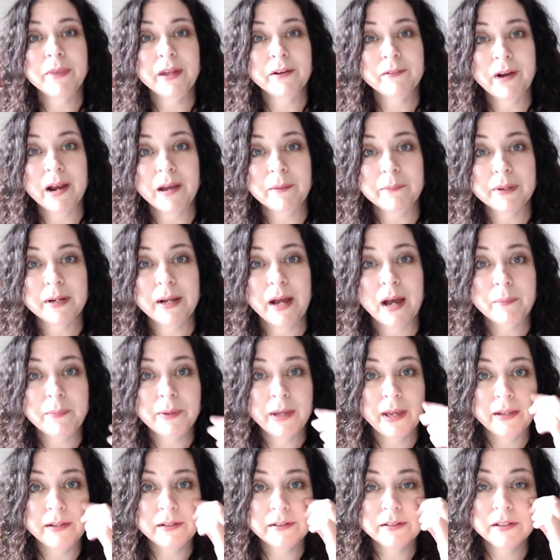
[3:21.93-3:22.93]
they ramp it up
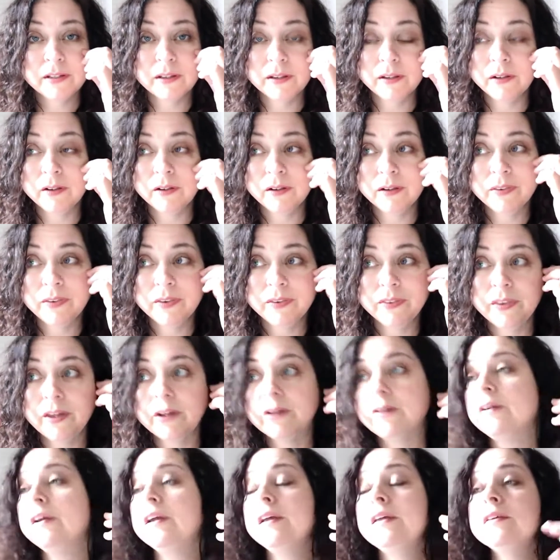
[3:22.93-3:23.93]
until
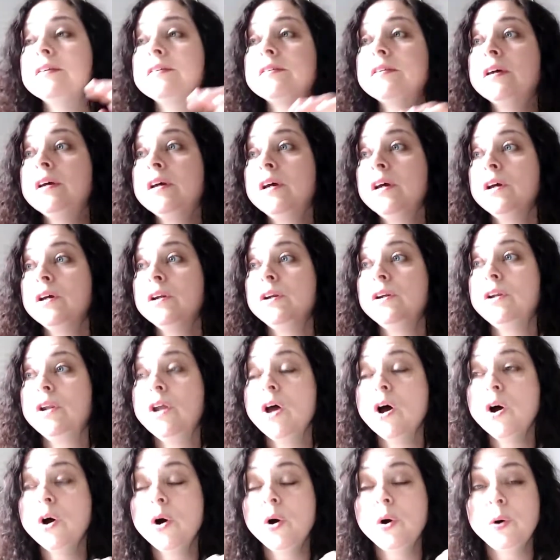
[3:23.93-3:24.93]
there is
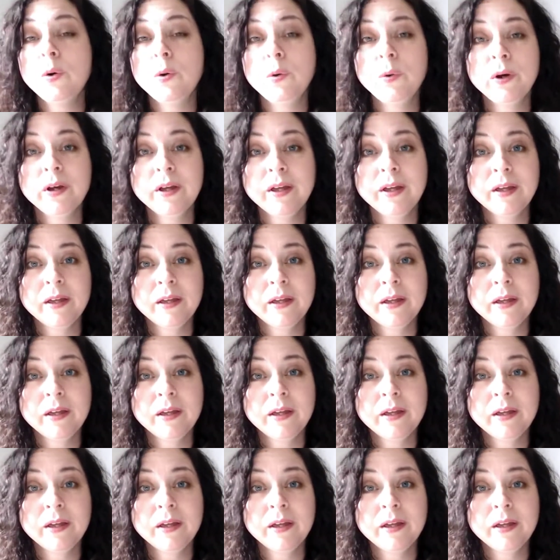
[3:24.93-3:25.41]
no